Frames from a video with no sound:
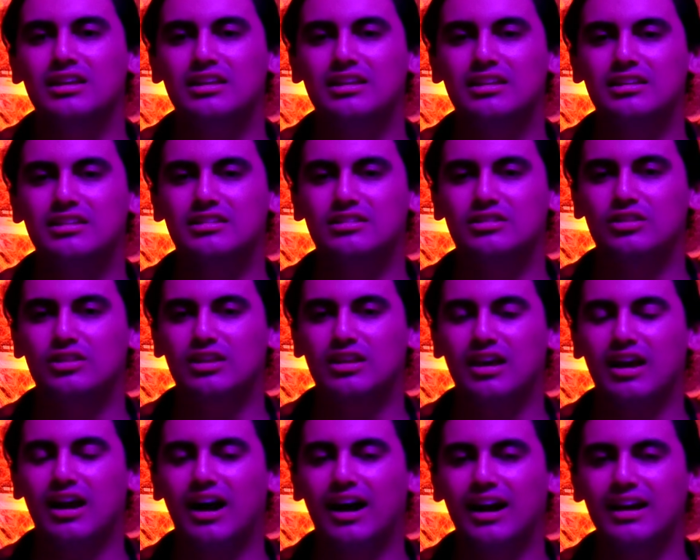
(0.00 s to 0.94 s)
he's
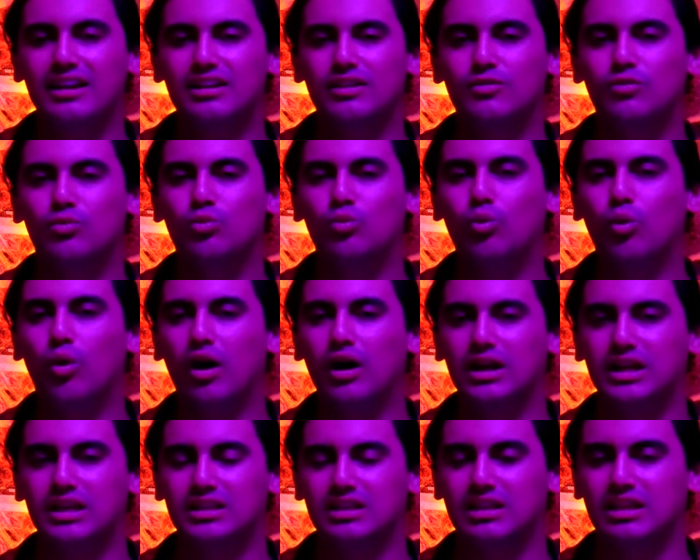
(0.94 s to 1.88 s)
kind of
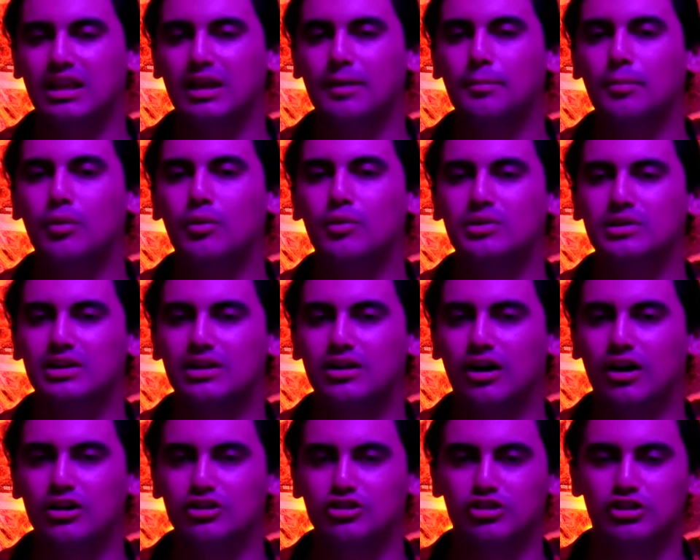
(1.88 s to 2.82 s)
wanting to keep holding
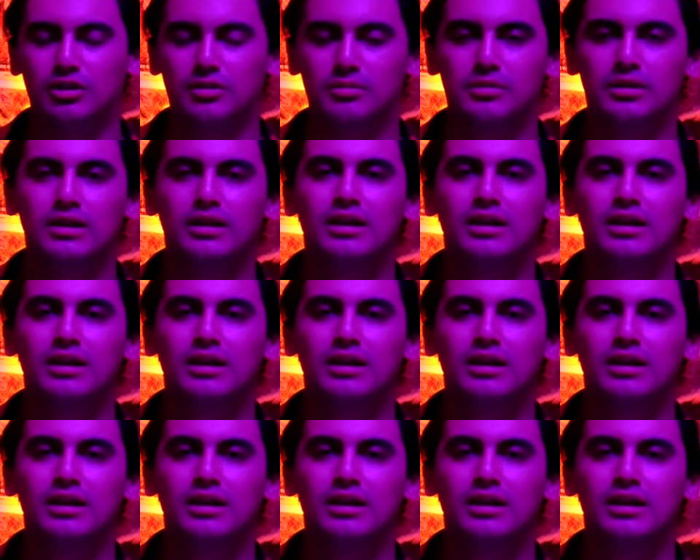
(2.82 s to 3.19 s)
on to him